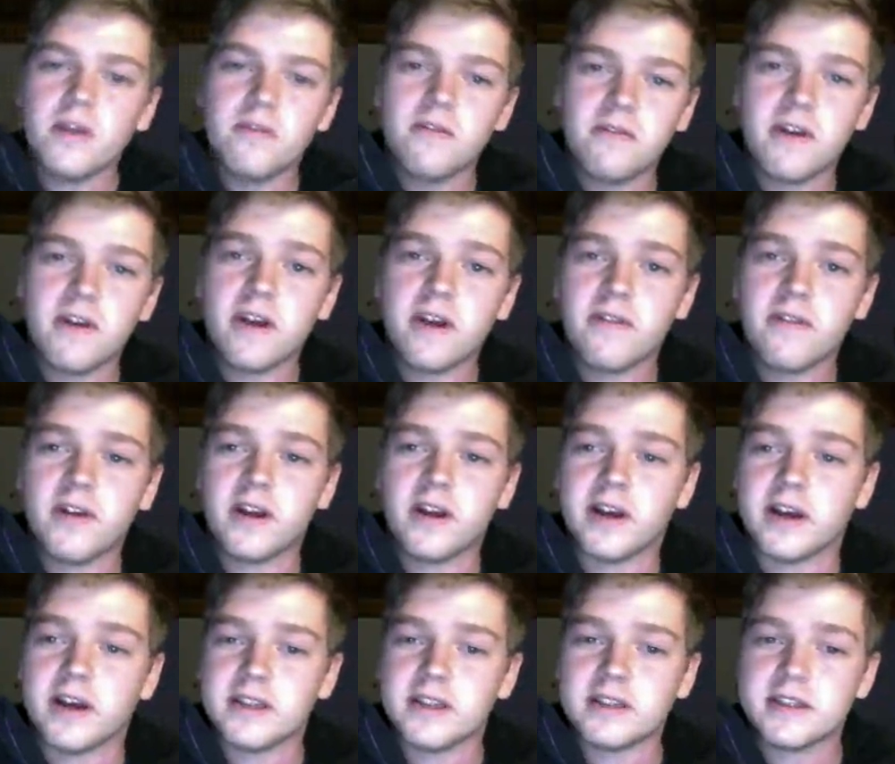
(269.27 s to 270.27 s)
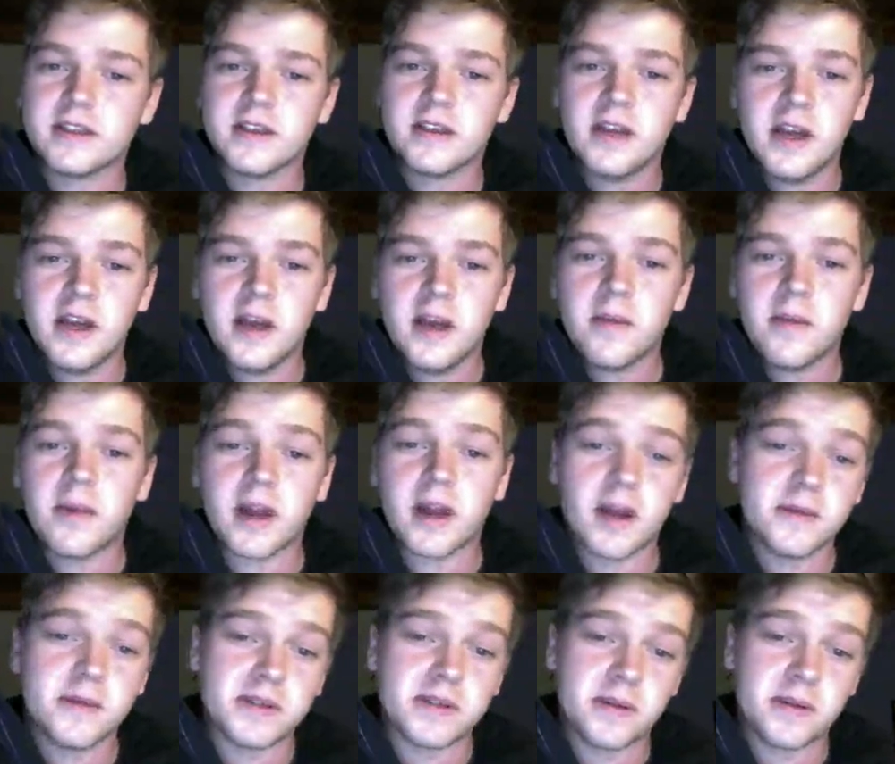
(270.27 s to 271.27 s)
Very, very nice, but it
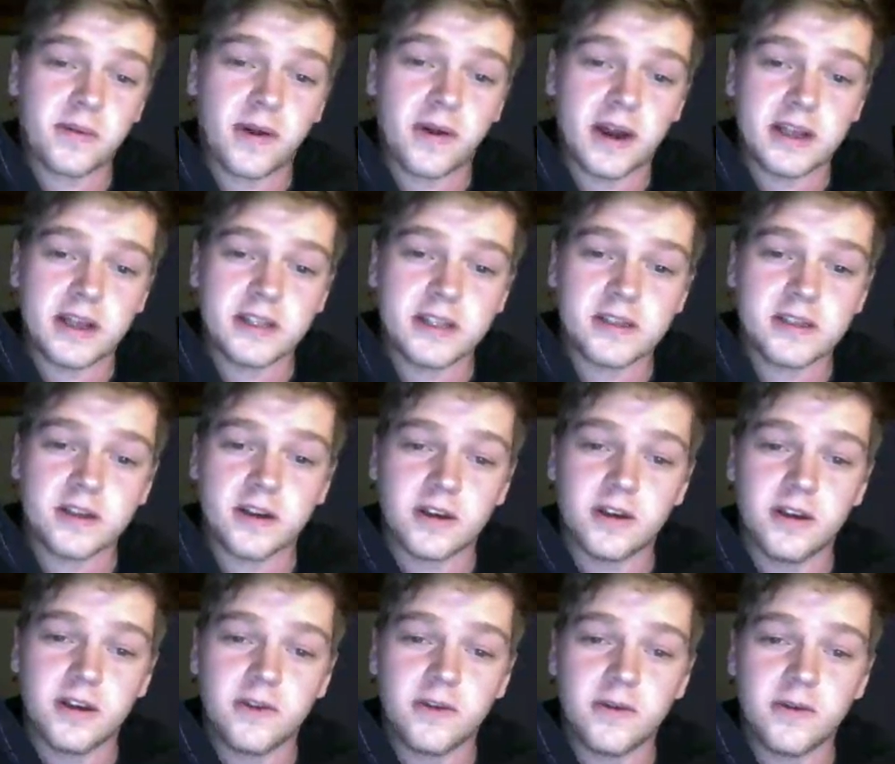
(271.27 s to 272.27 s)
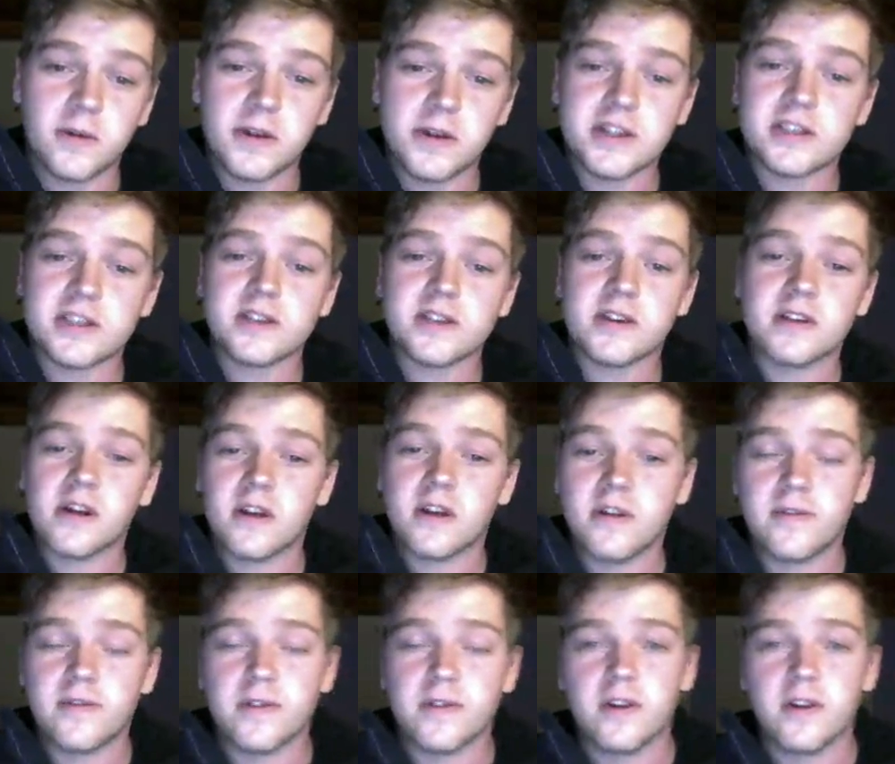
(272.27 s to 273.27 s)
comes at a price. So if you want to just start
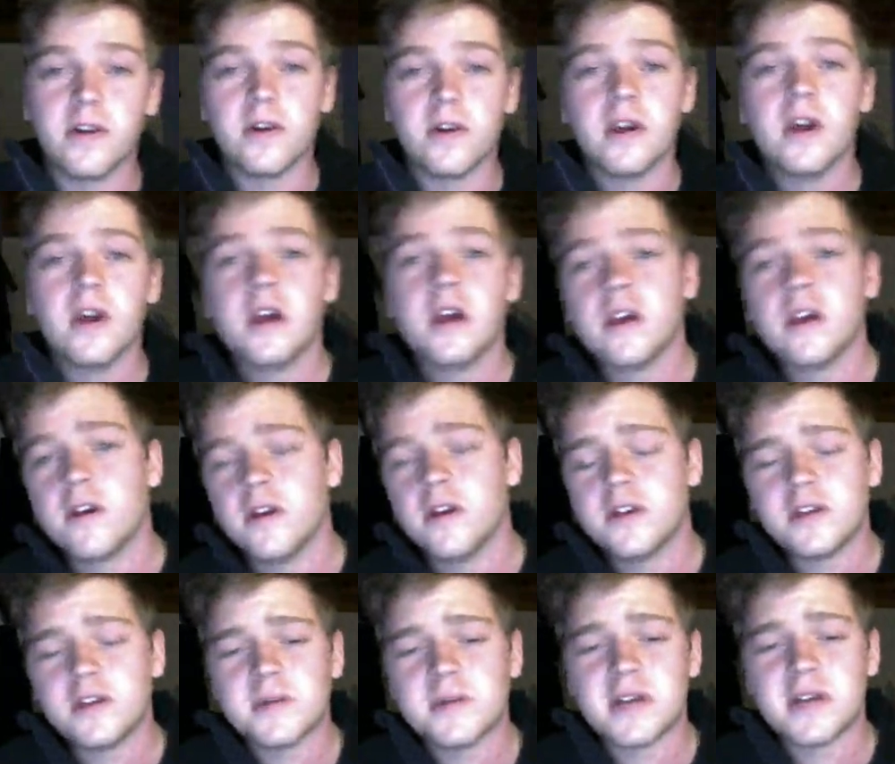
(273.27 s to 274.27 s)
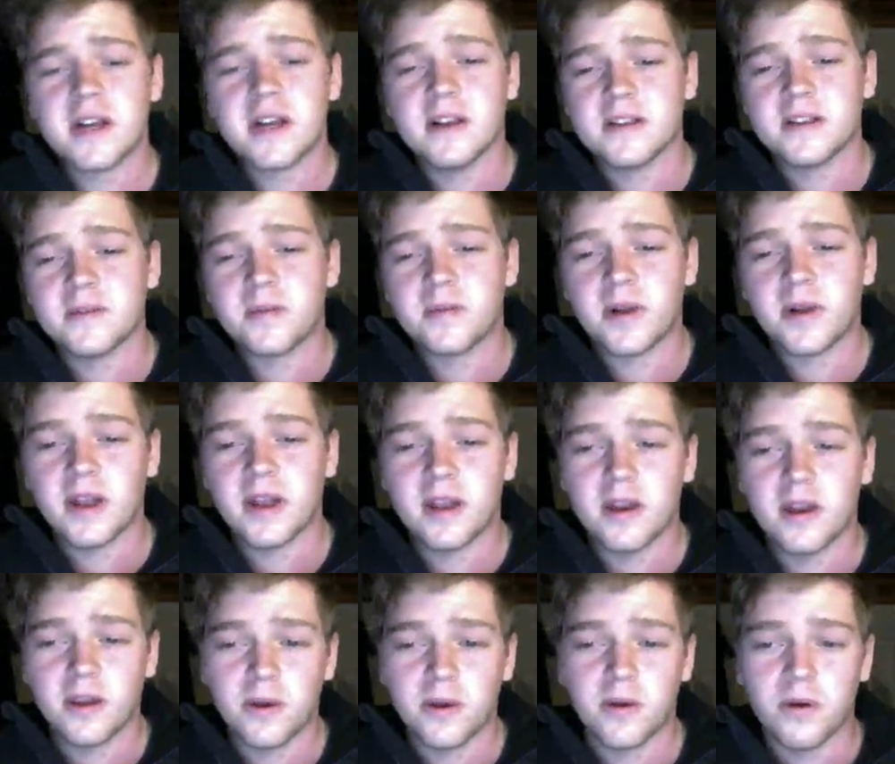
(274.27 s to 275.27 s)
off and you, your YouTube channel is pretty
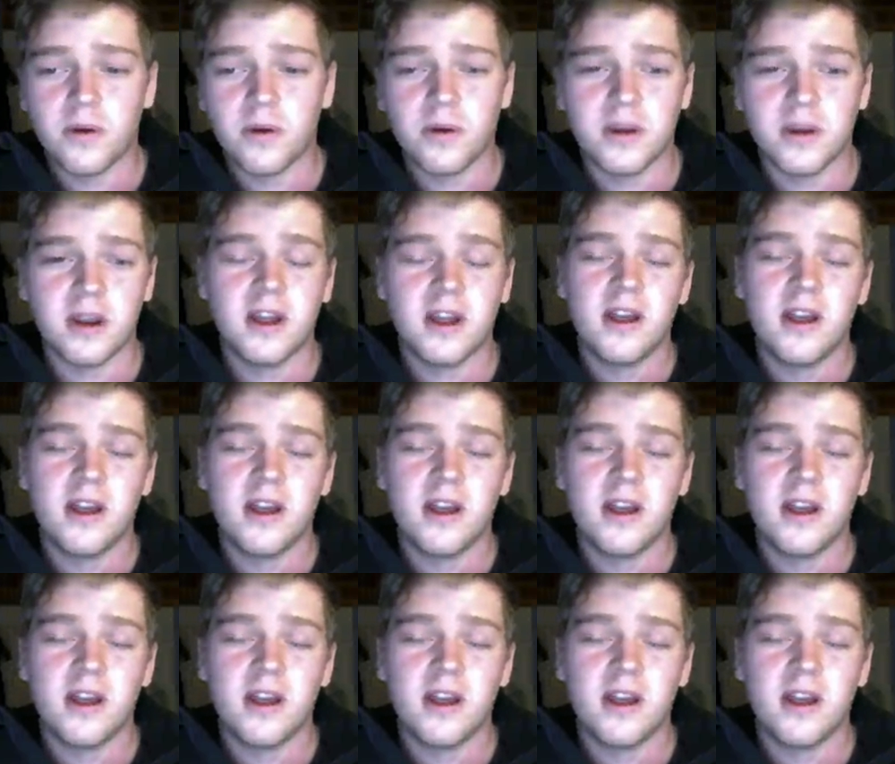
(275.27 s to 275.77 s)
new and